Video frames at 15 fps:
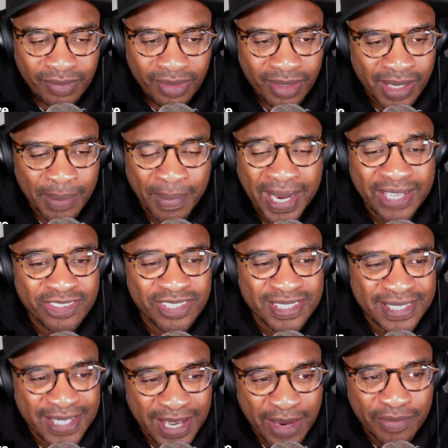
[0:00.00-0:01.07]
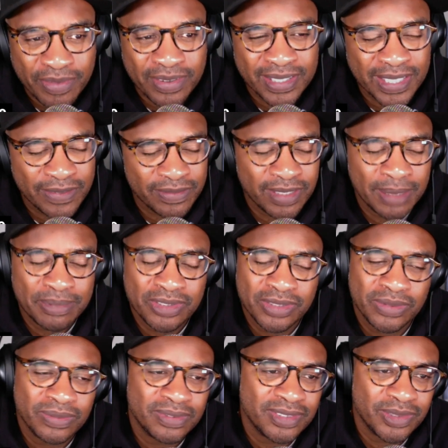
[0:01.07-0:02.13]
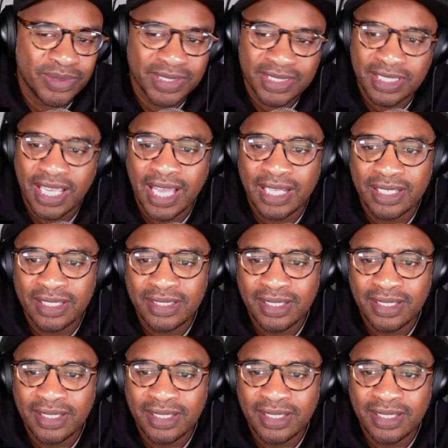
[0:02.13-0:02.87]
And Mike just never lived up to his talent.